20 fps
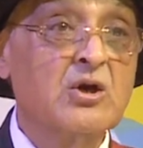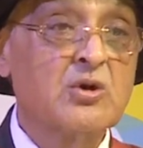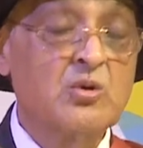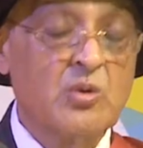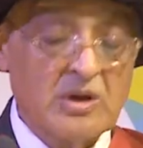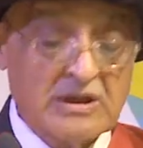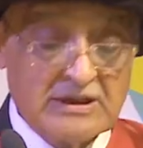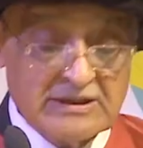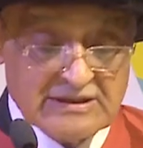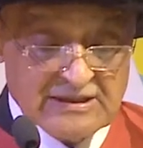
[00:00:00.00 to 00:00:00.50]

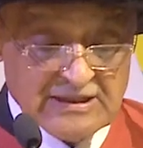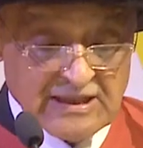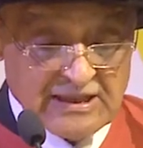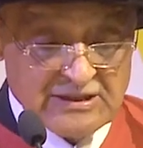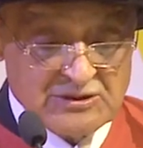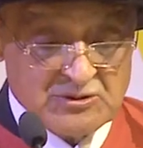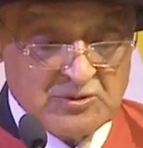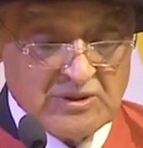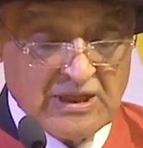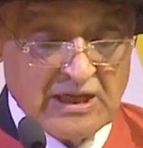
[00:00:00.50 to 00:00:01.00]
quality
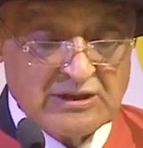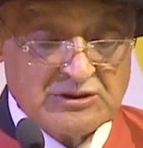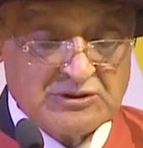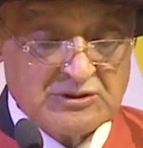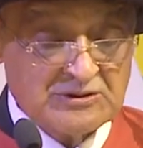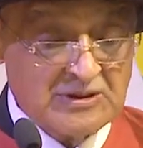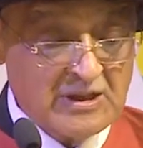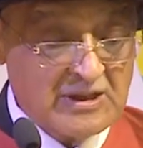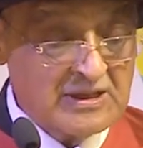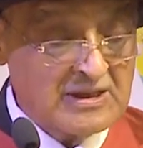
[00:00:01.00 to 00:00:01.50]

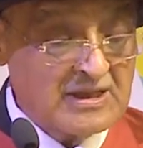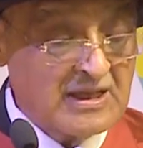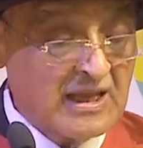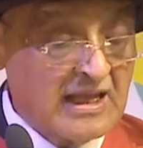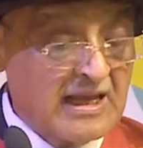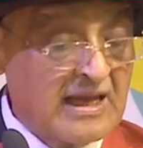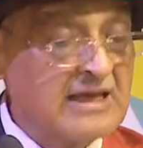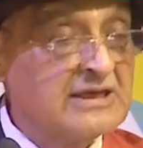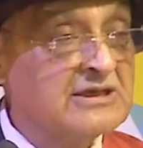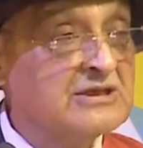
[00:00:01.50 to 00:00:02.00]
education
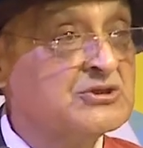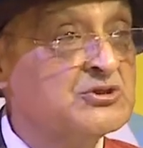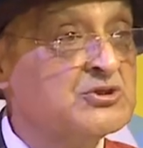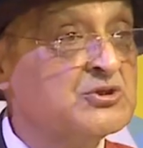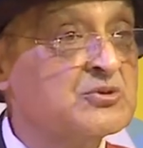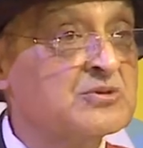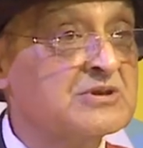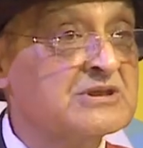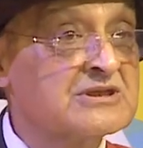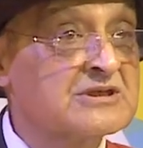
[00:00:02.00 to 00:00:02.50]
and
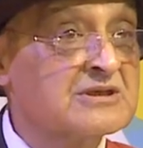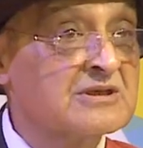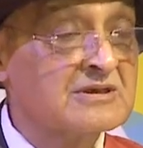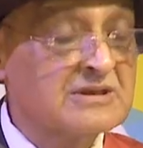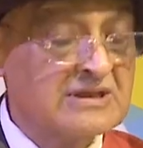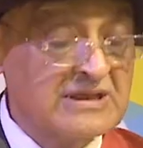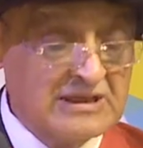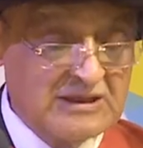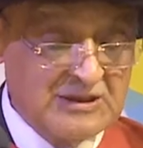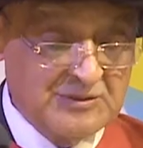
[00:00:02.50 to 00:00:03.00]
judicial
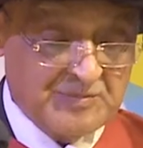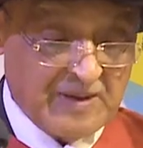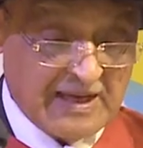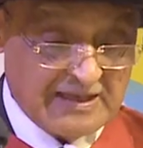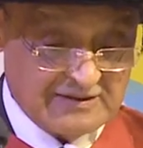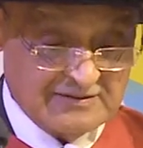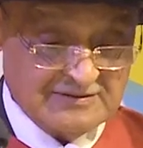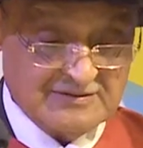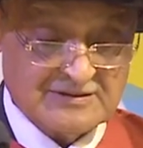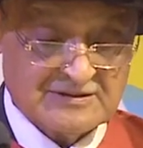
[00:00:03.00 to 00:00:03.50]

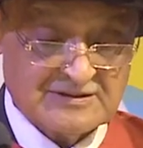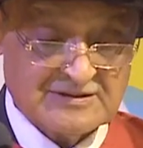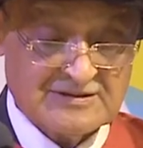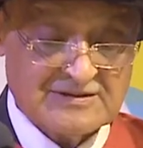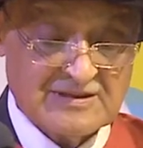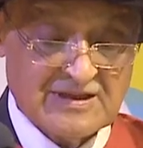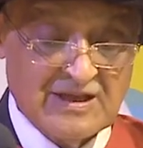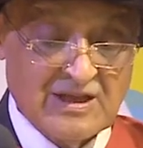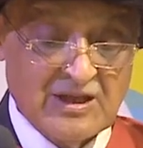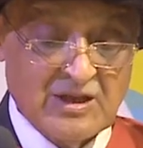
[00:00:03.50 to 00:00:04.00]

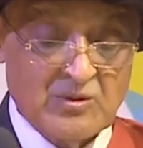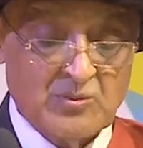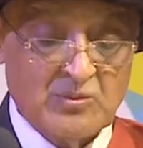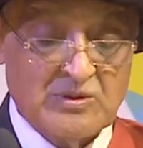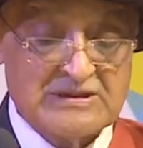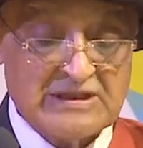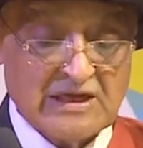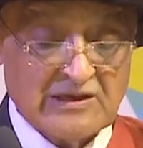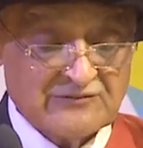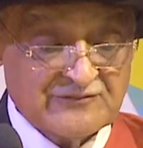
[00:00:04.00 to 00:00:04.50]
independence,
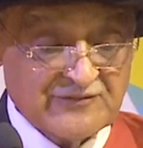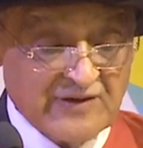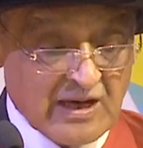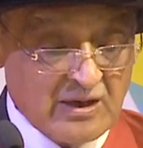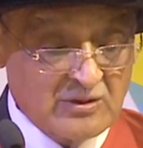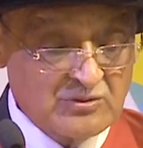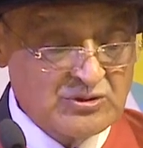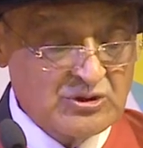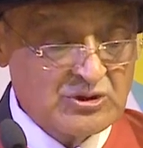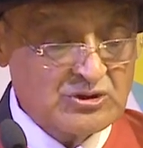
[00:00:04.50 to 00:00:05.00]
which I
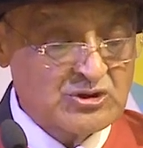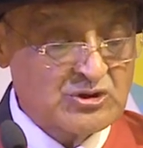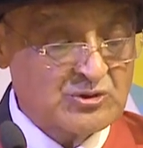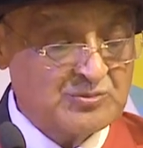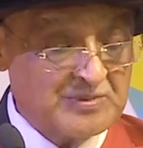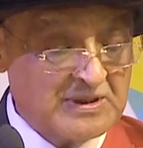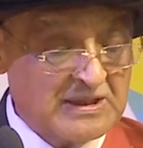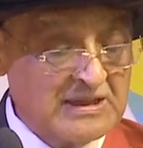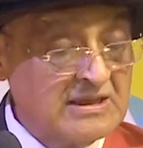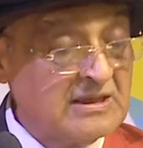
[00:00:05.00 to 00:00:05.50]
found to
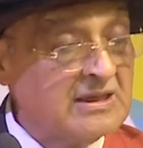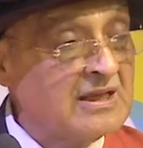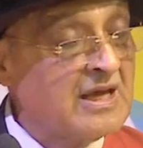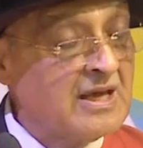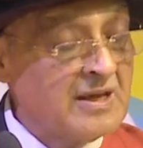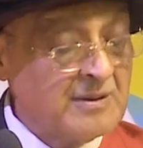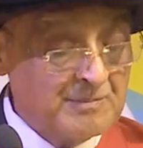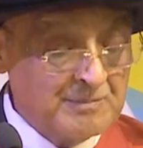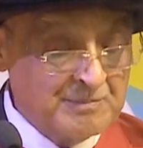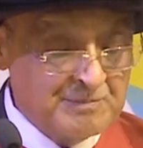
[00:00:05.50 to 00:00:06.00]
be
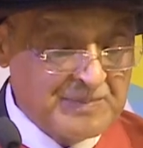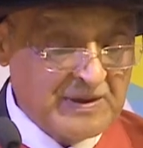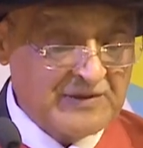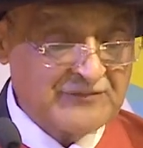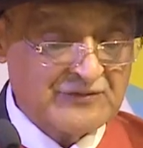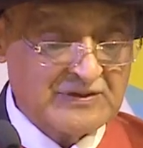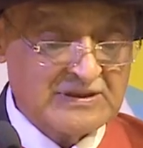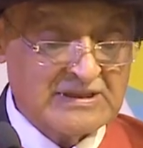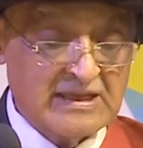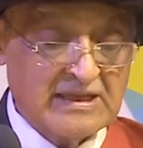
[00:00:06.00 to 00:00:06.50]

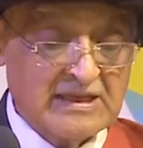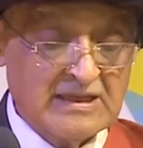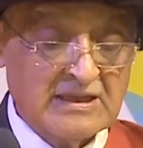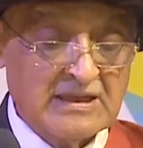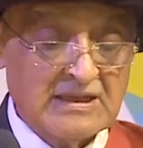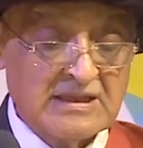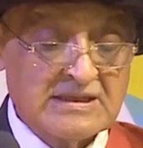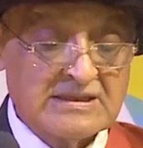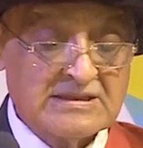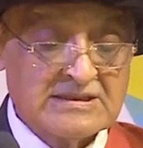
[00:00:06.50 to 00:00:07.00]

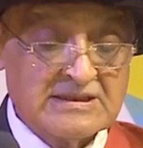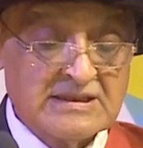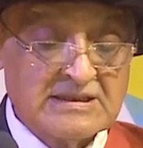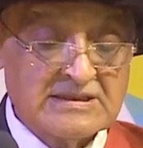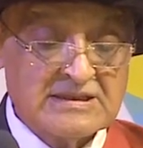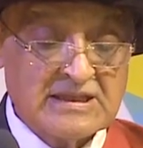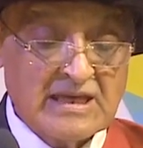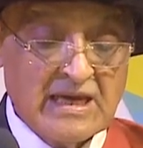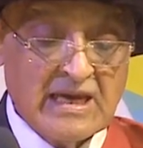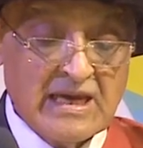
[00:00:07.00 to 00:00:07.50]
befitting
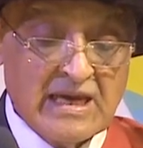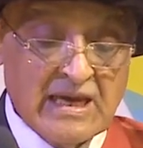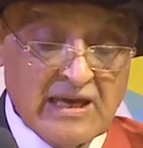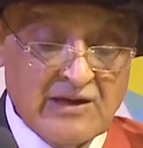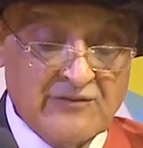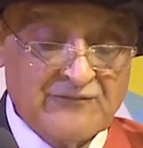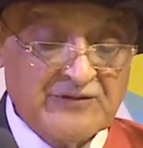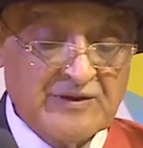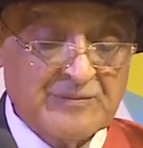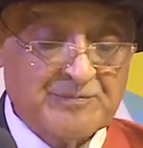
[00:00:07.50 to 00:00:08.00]
since
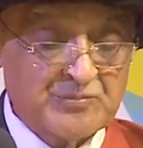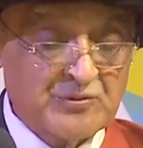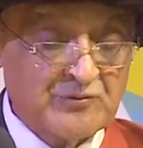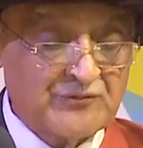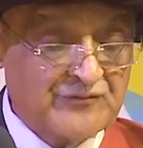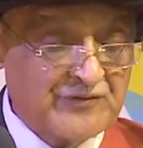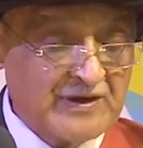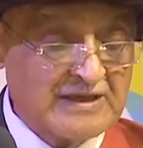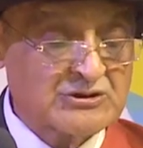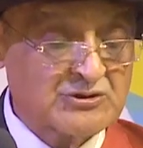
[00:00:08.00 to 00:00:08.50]
every
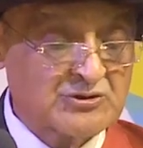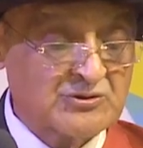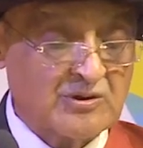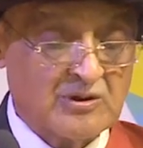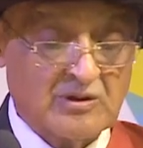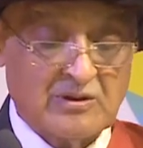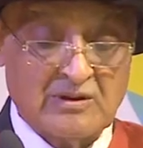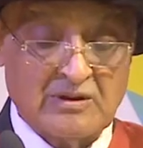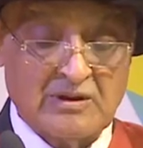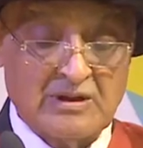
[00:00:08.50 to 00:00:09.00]

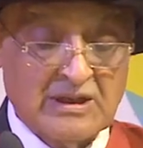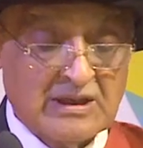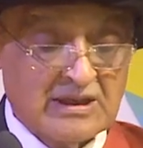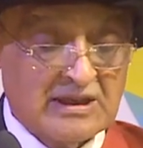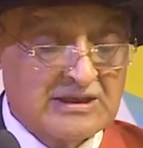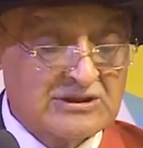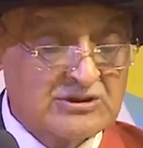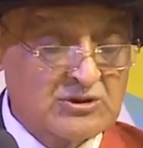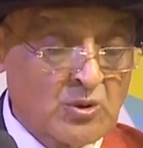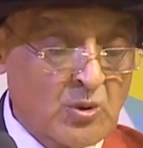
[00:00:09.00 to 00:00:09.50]
professional
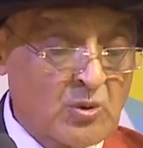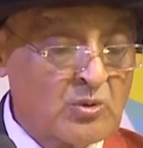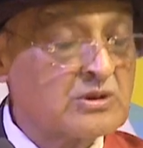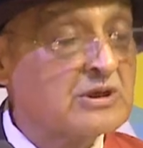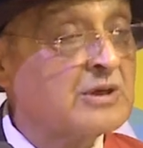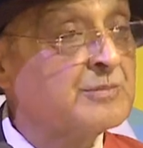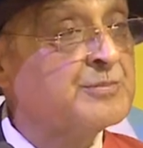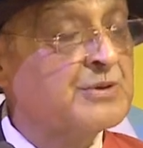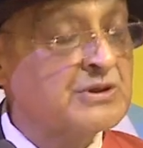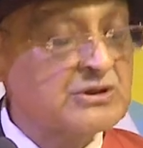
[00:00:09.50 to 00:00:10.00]
is
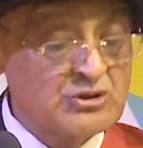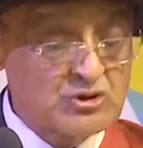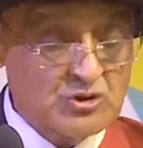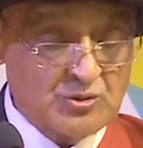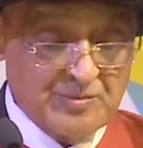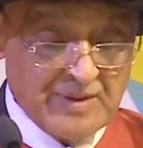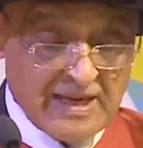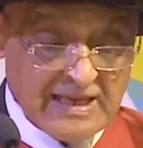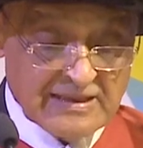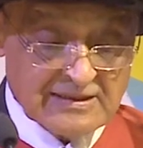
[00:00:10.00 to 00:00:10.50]
called upon
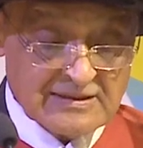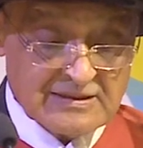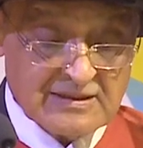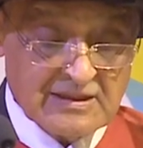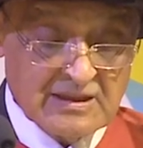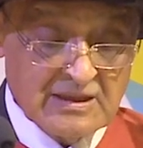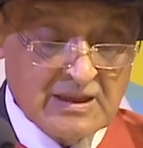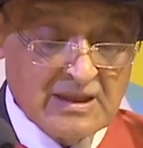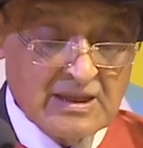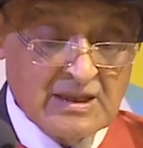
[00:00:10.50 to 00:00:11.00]
to make